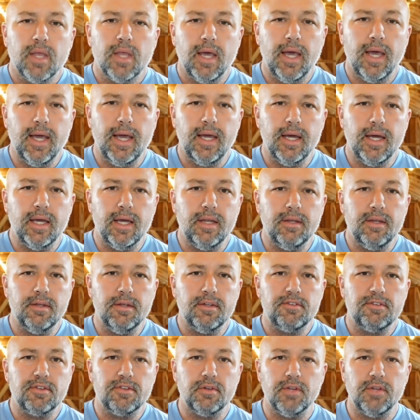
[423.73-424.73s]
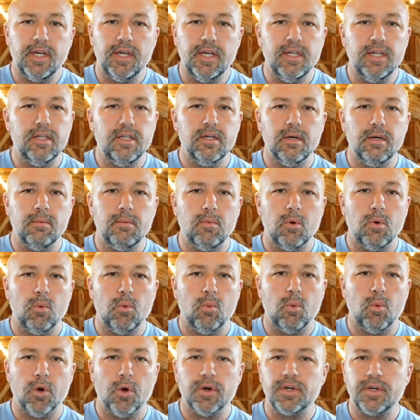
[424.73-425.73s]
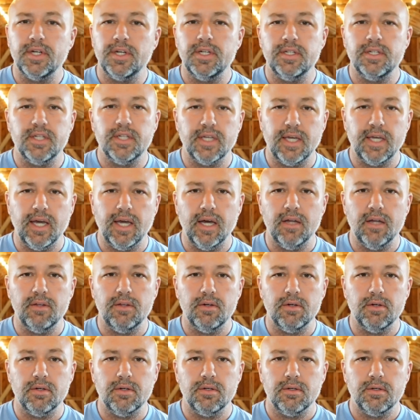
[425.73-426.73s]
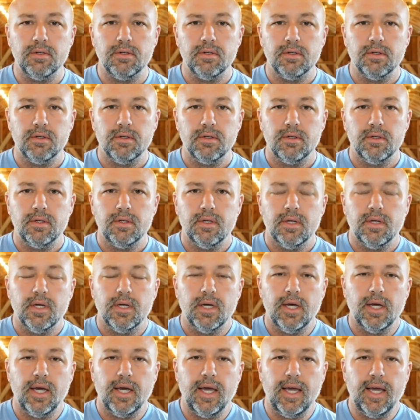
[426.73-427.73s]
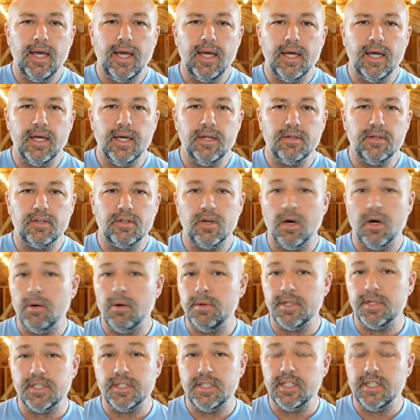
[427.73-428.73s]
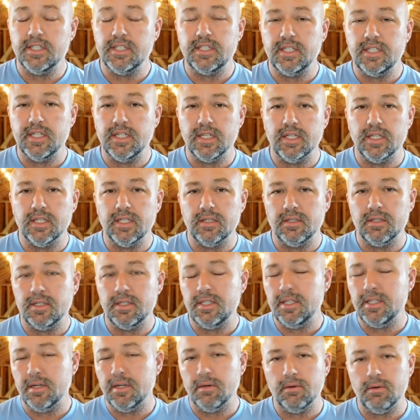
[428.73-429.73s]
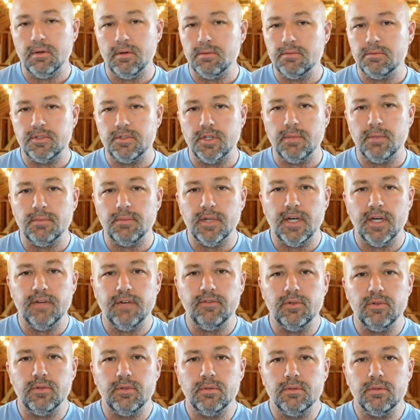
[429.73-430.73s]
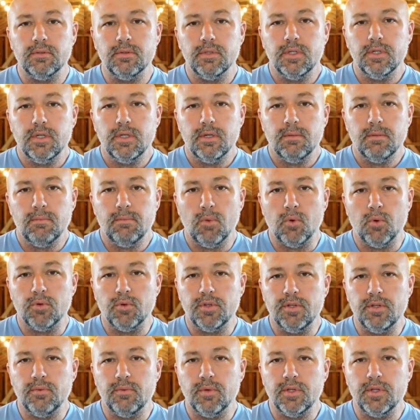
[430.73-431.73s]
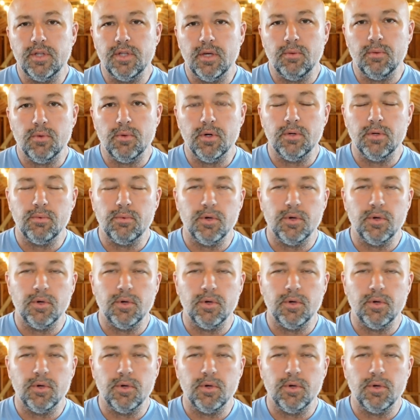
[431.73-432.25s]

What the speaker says: And so they end up working together and coexisting a little, on some level more than what they were.